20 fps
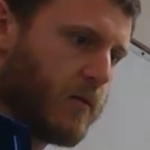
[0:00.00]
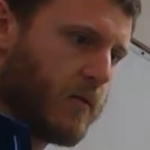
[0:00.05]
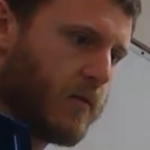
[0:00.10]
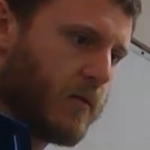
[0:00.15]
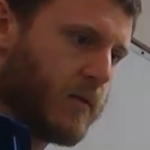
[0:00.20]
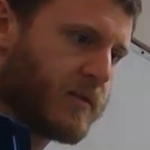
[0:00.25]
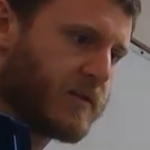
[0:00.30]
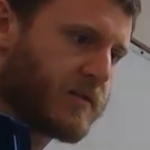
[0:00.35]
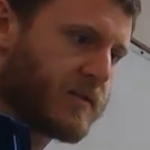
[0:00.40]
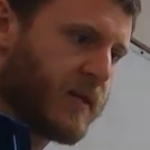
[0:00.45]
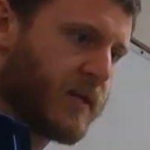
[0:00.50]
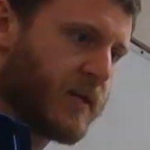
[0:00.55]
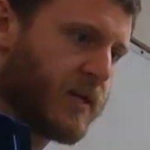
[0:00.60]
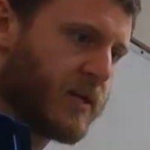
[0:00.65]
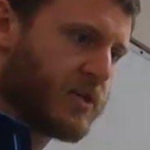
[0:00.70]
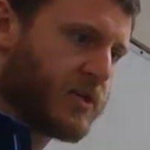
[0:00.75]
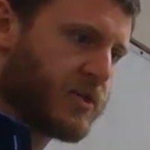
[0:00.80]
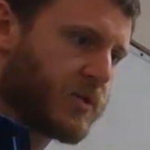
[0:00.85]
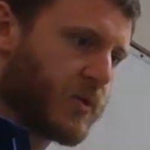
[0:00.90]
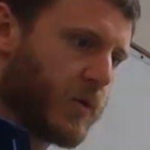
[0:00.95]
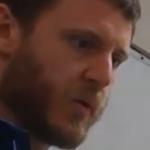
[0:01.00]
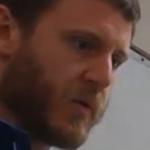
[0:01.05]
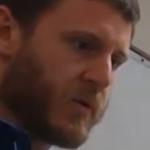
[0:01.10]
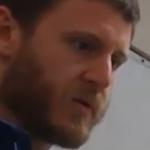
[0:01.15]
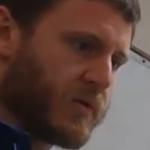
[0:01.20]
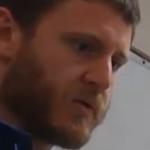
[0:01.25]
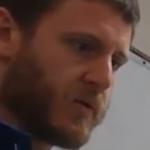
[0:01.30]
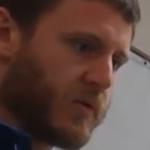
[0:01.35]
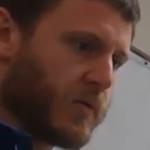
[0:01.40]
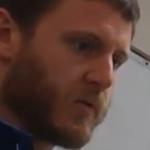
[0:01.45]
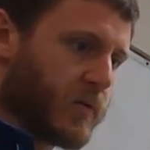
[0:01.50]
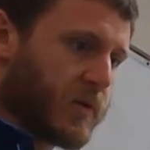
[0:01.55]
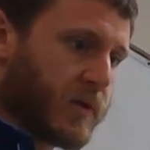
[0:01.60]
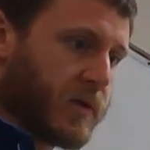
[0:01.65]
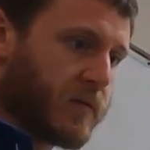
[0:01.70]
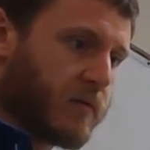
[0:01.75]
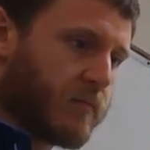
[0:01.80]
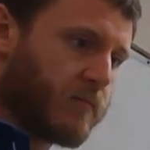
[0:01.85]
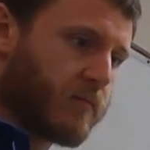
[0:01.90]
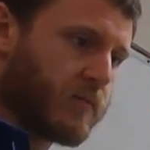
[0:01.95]
Let's say she's going to
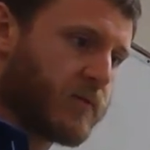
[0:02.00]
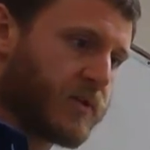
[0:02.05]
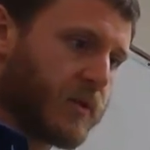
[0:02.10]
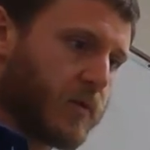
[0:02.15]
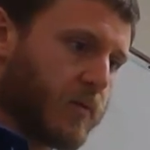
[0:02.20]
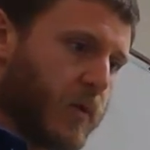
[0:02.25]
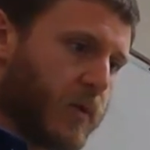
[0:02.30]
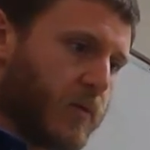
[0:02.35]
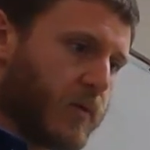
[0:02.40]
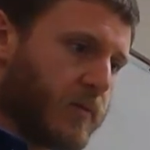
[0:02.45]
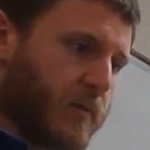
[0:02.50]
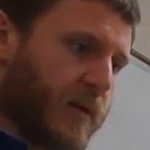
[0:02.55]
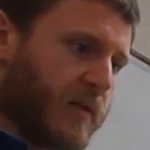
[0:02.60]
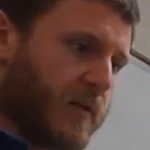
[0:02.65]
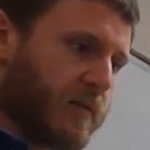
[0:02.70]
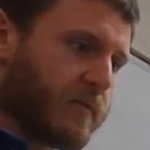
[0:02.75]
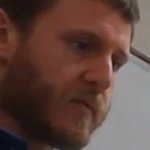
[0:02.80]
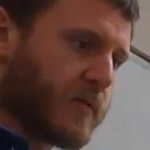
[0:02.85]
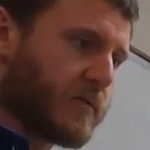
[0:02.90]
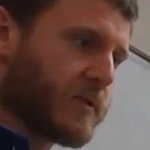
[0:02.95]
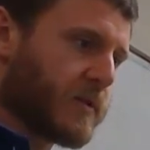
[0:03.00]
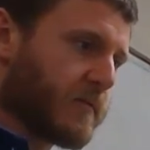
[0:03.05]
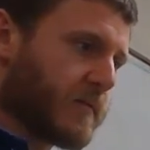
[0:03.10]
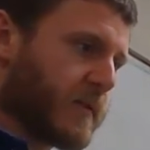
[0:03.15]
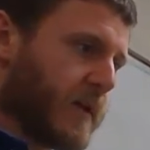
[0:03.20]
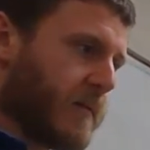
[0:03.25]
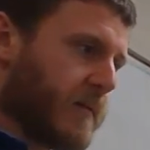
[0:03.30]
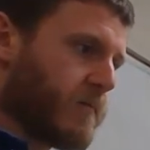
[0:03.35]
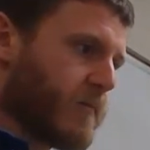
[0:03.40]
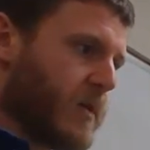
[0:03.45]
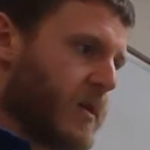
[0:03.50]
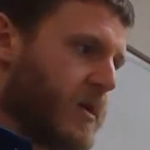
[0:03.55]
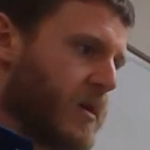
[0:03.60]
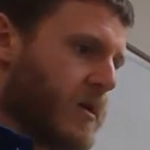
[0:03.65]
want to read about the fugitive, okay?